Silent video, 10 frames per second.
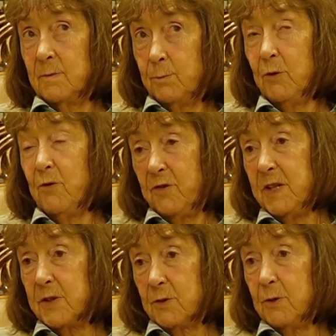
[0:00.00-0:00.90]
both of
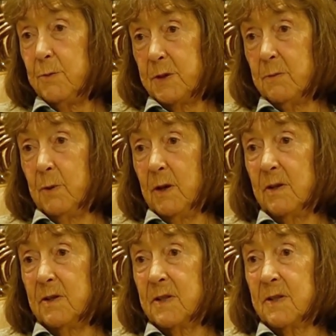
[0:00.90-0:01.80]
these groups
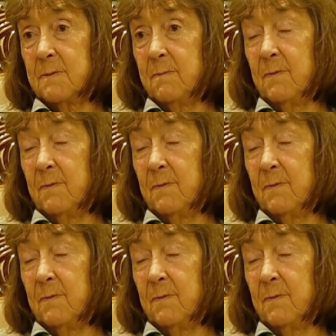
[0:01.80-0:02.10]
emerge.